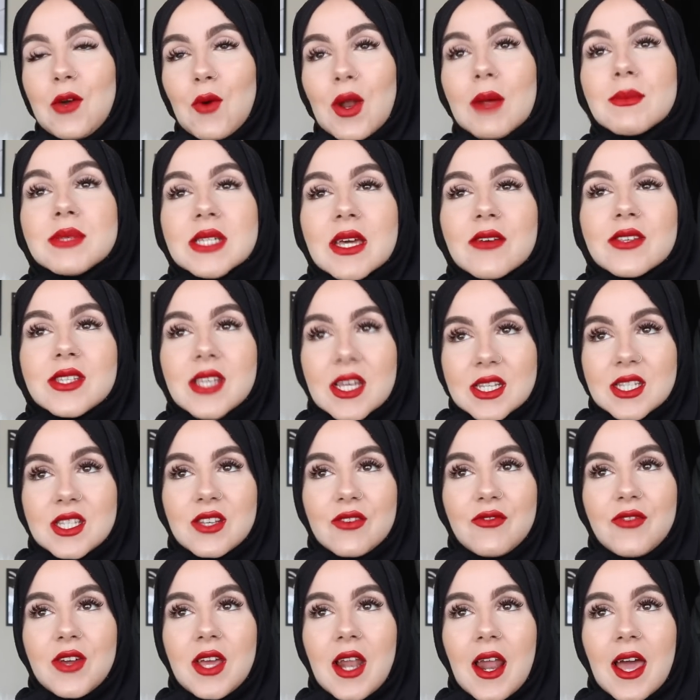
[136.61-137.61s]
When I'm saying
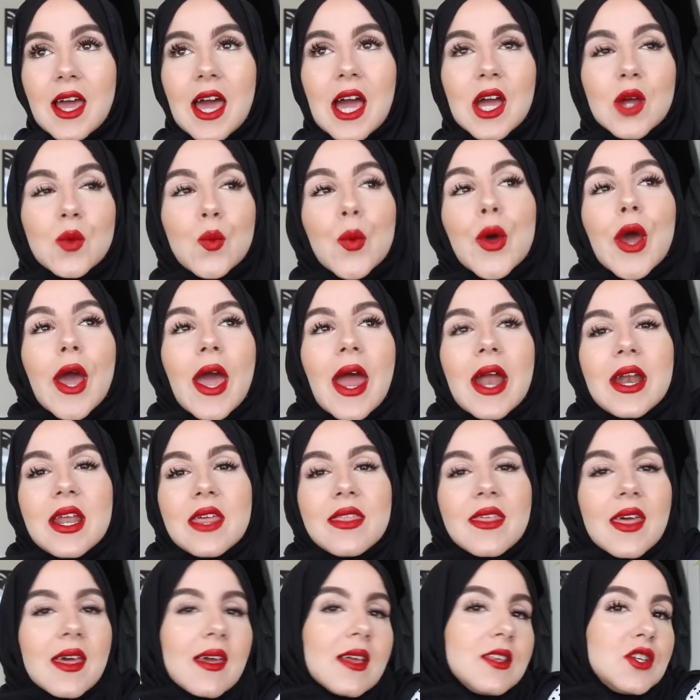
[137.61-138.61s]
sensitive feet, like I could wear
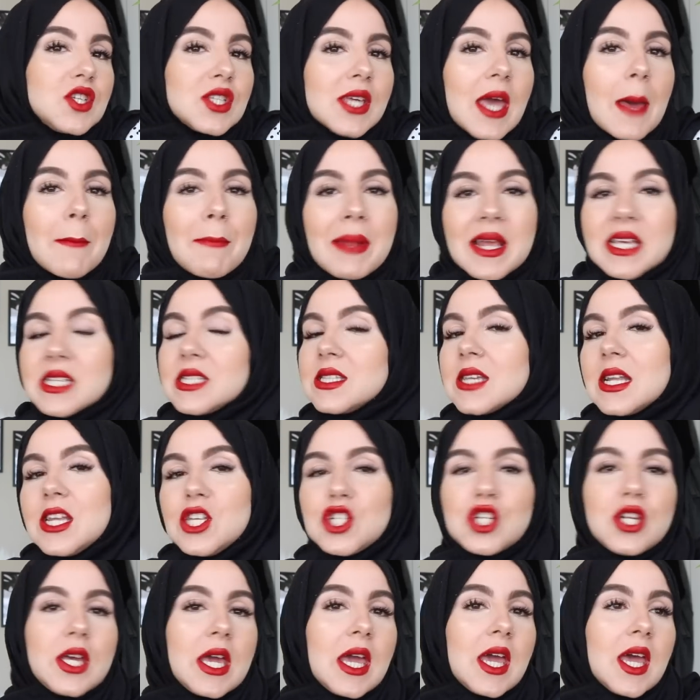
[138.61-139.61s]
anything and just get a blister
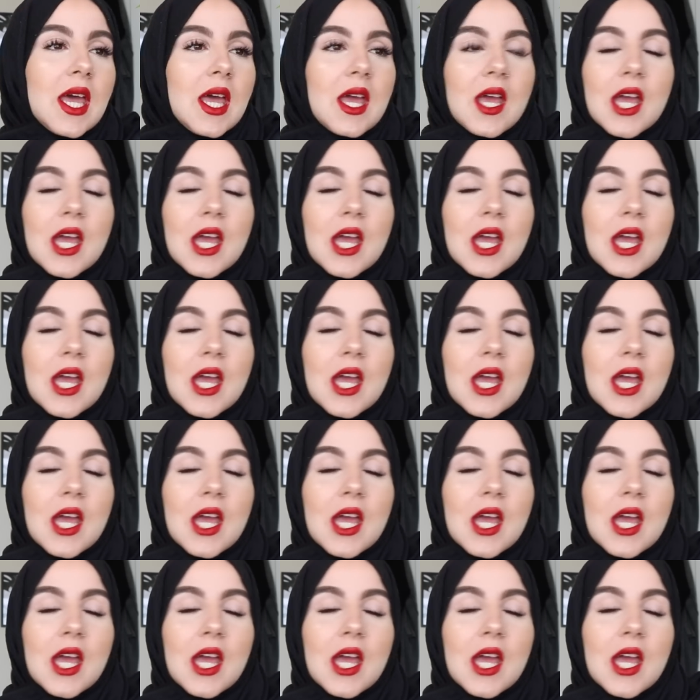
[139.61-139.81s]
literally